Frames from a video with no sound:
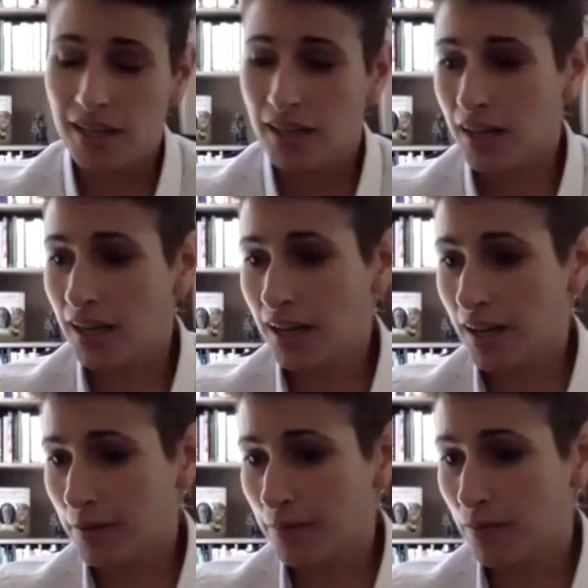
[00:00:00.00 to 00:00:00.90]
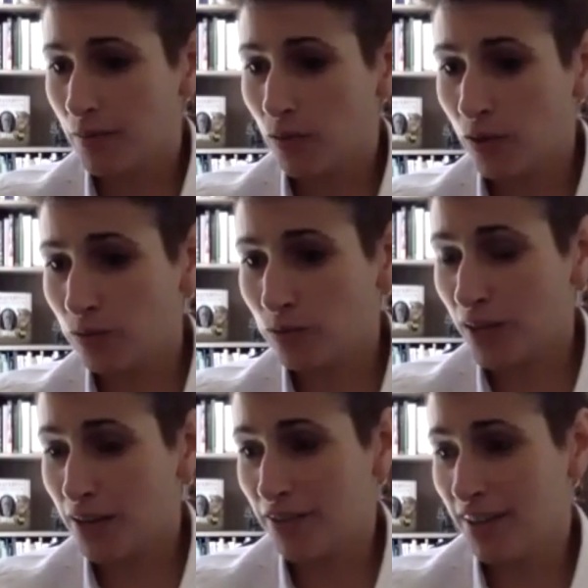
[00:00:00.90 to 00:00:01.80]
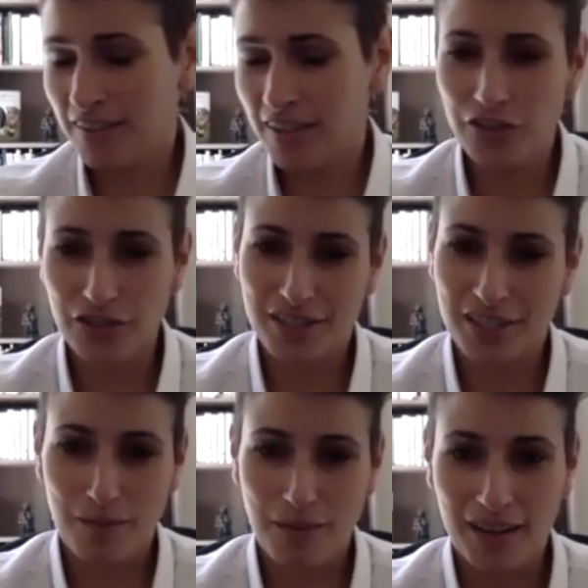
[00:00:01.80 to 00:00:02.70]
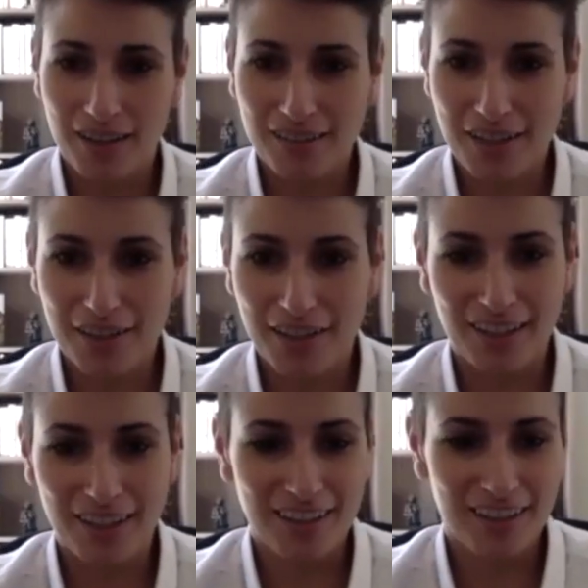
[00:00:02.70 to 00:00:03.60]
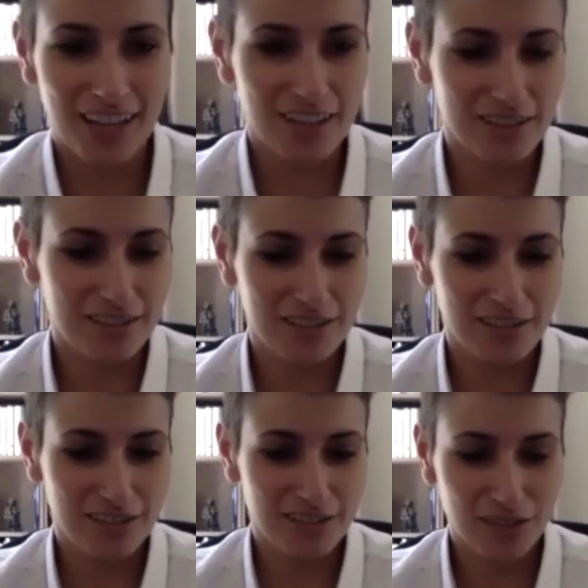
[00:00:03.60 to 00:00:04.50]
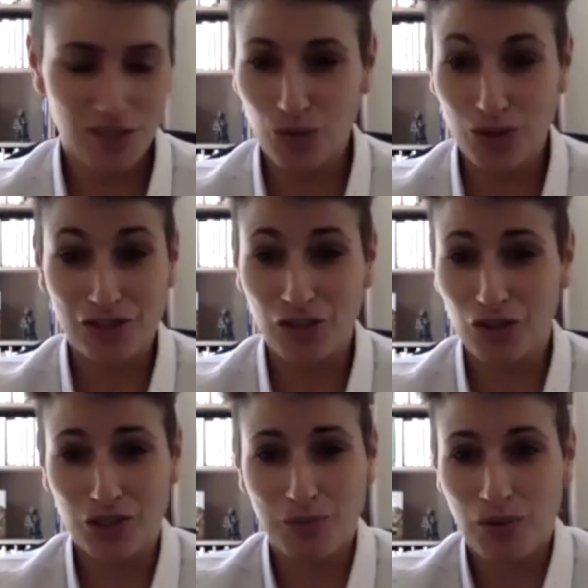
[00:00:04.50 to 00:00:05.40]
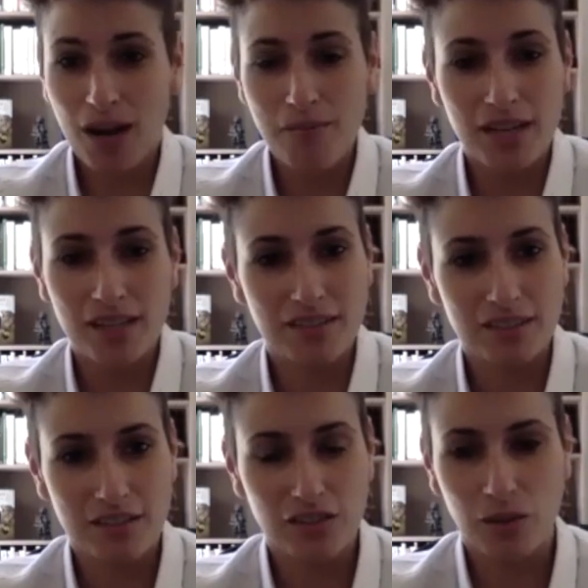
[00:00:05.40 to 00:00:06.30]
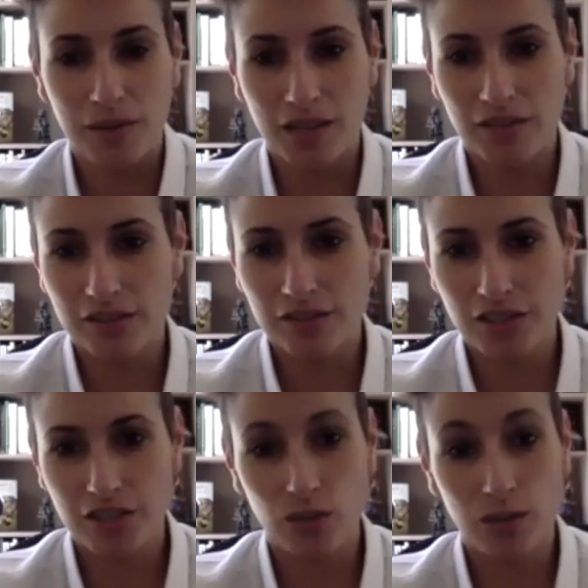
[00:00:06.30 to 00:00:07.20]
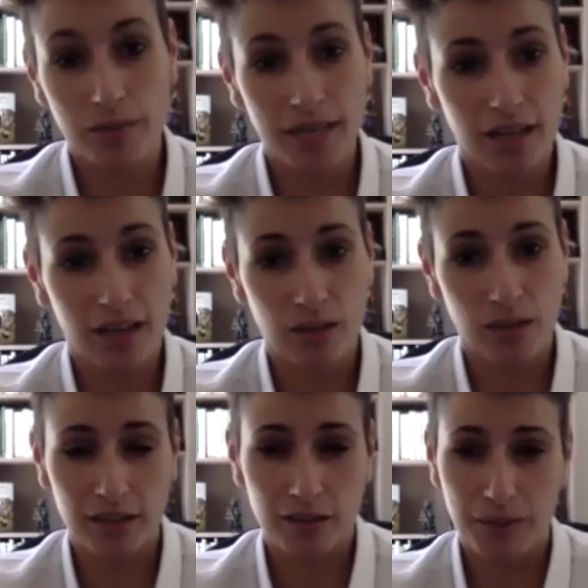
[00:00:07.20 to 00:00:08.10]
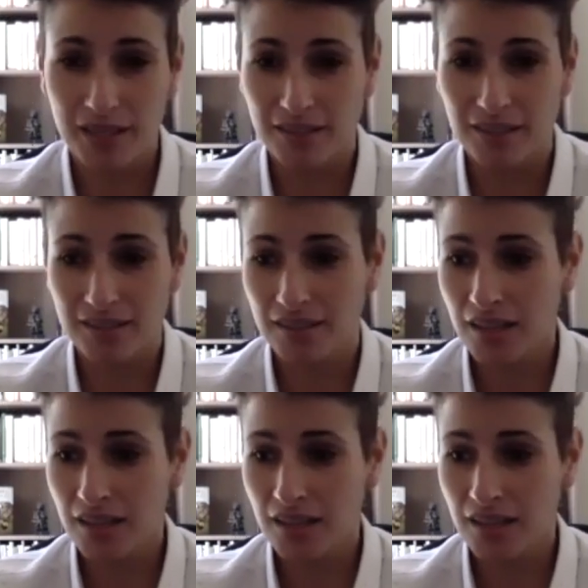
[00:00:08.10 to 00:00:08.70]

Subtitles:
Well, what I find interesting about it is I think that is, we're social primates, and so many of the decisions we make on a regular basis